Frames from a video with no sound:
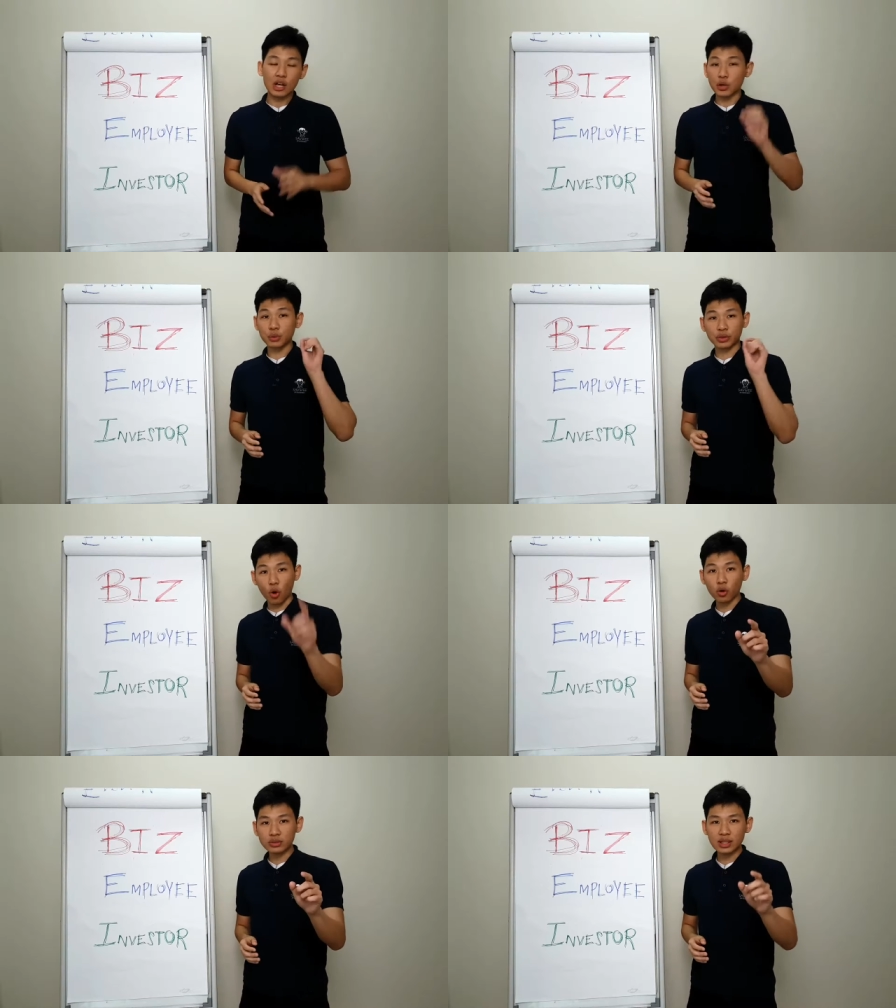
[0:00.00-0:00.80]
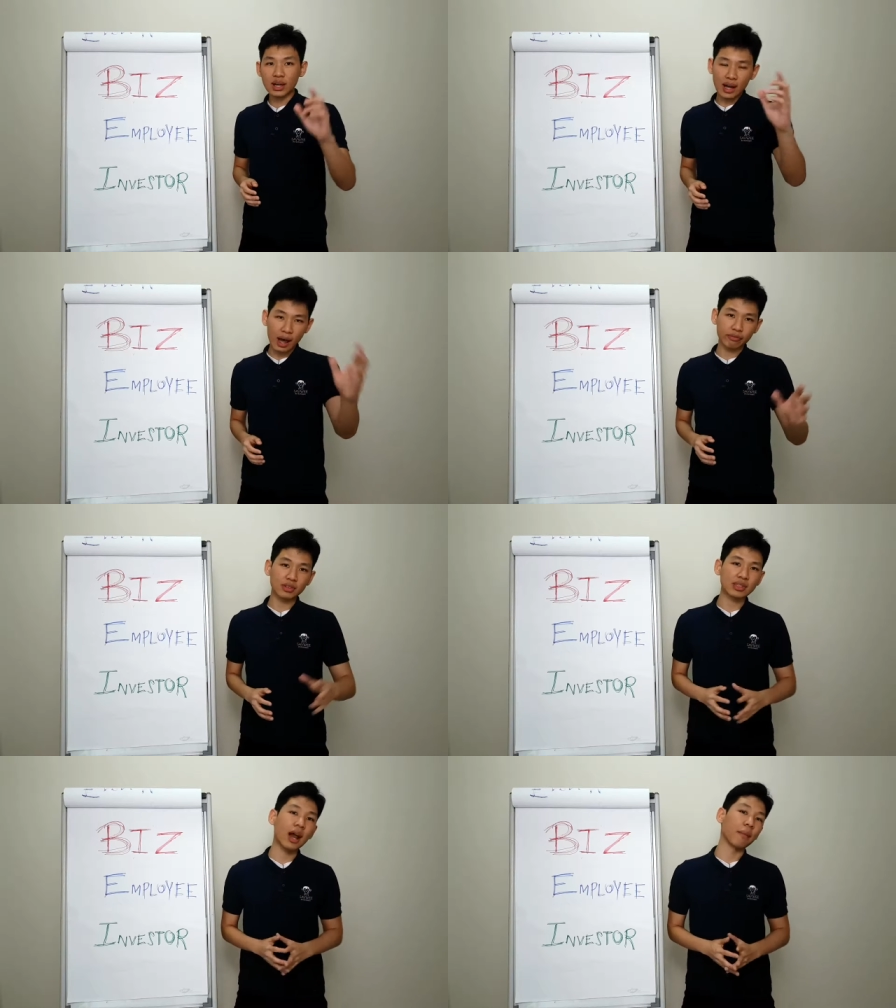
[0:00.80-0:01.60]
You don't have
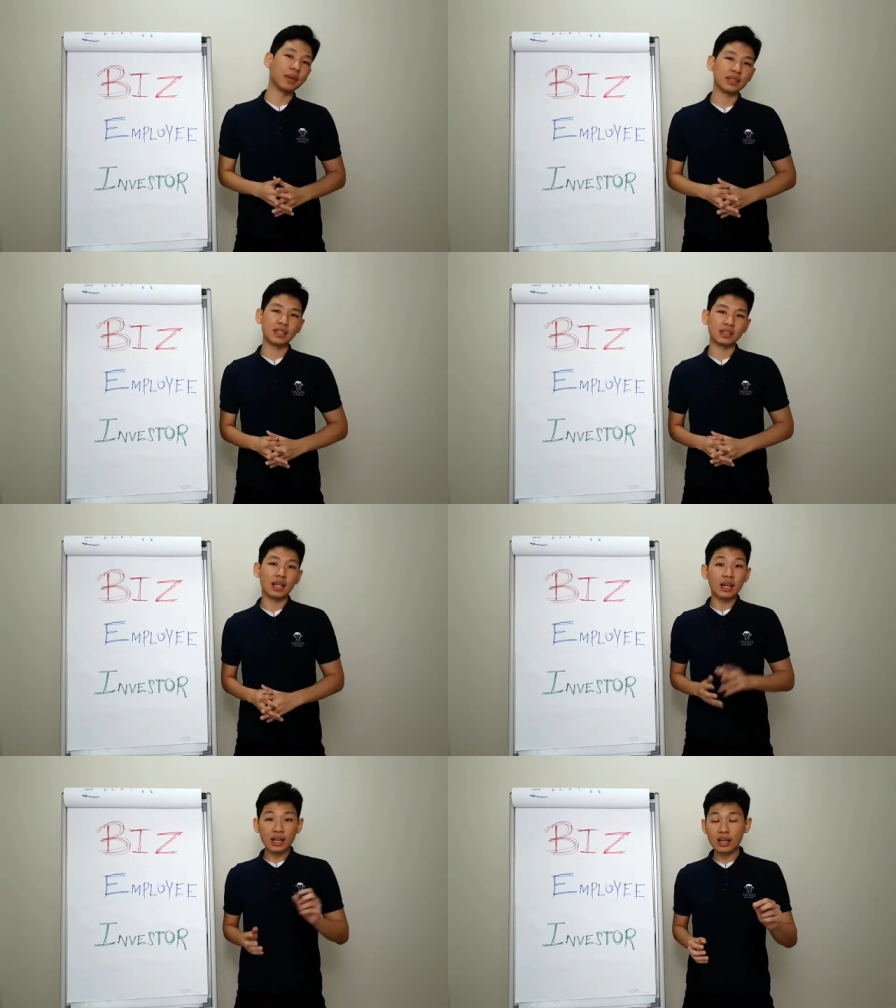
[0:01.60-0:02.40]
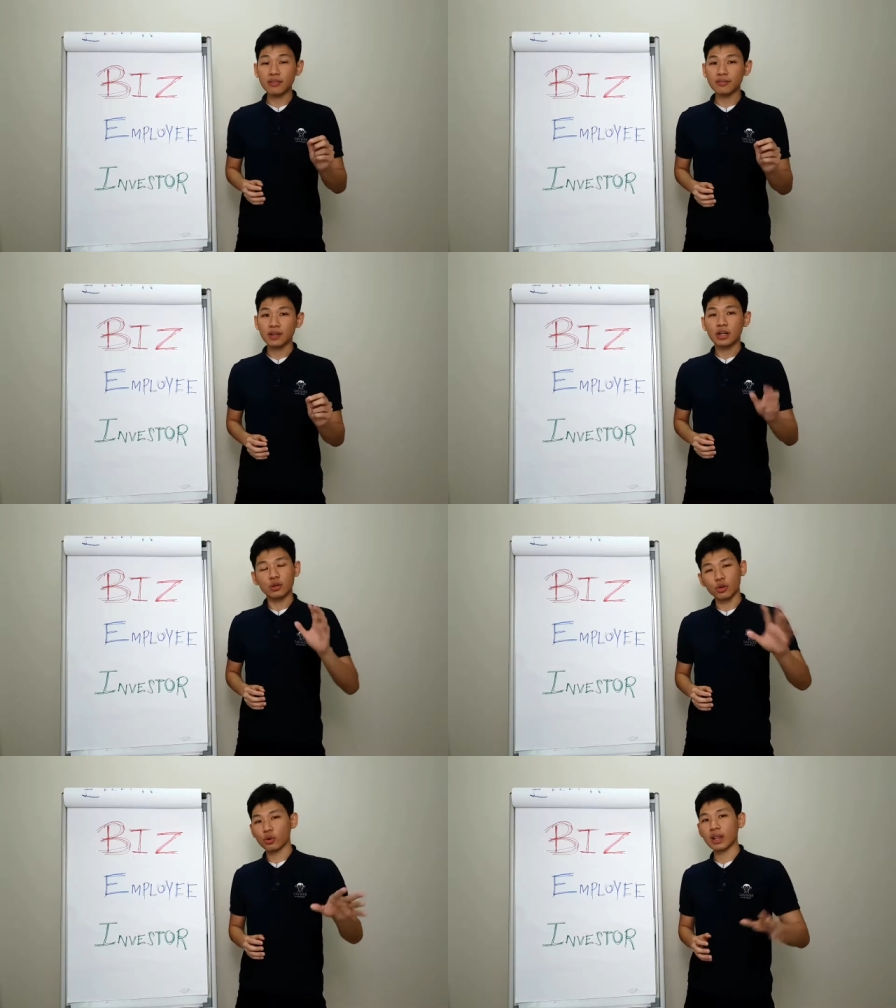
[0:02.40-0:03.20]
to start a business if
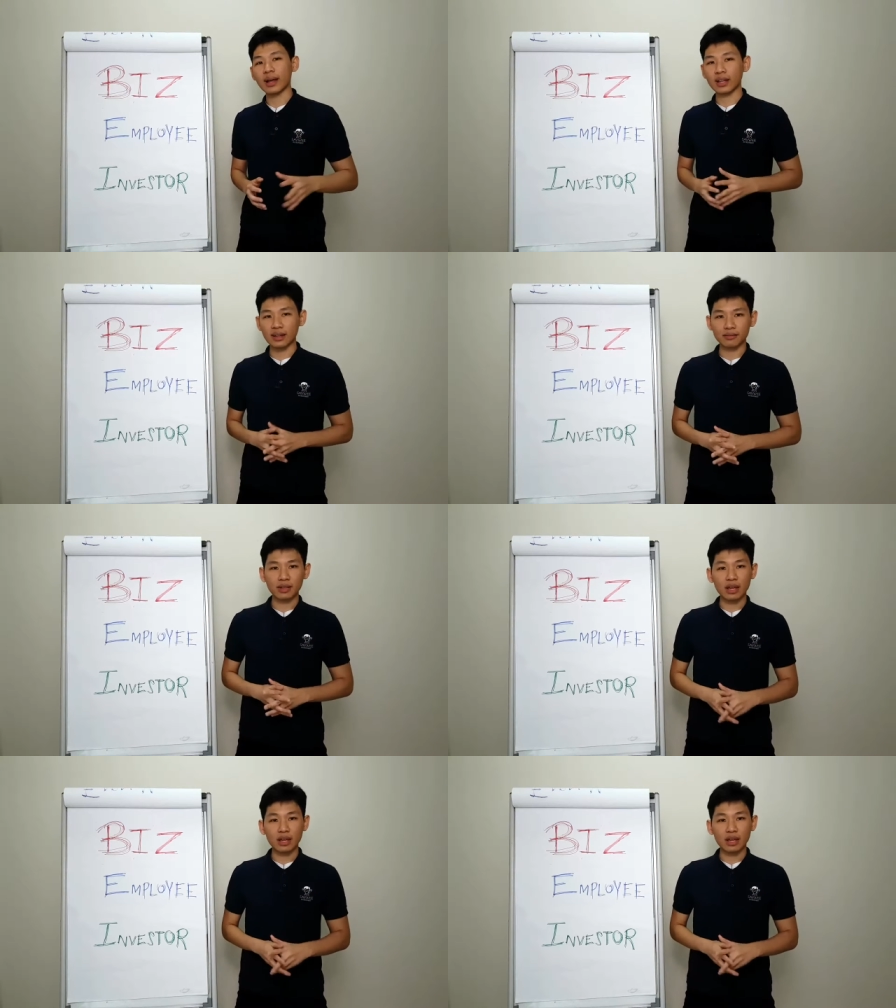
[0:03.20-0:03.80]
you don't like it.